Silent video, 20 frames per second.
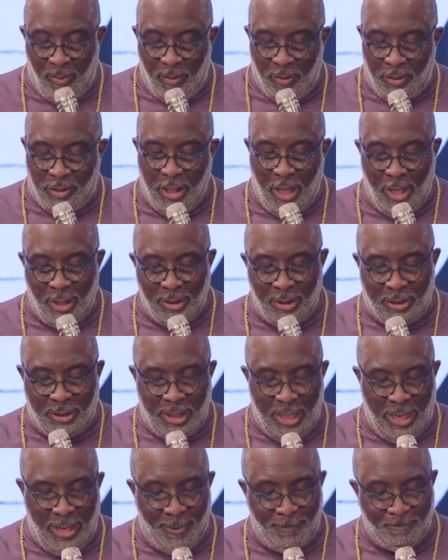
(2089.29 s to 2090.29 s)
John
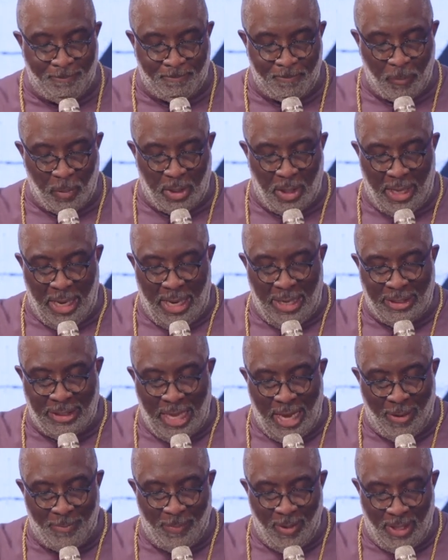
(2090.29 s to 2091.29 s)
said, and
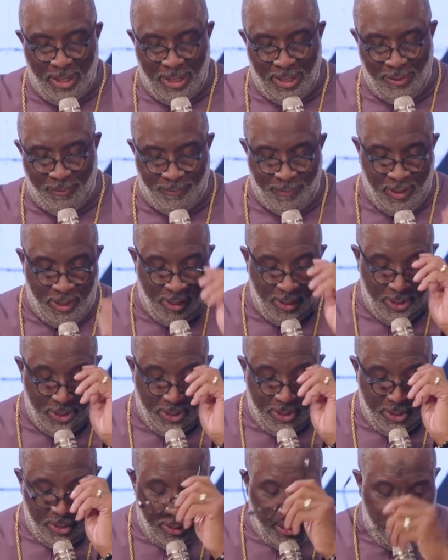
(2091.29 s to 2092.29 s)
that believing
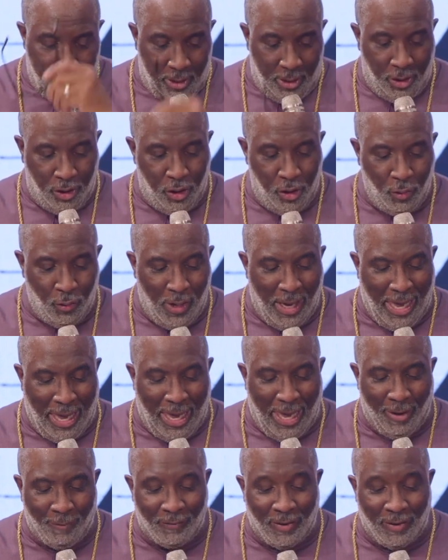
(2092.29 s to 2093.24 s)
you have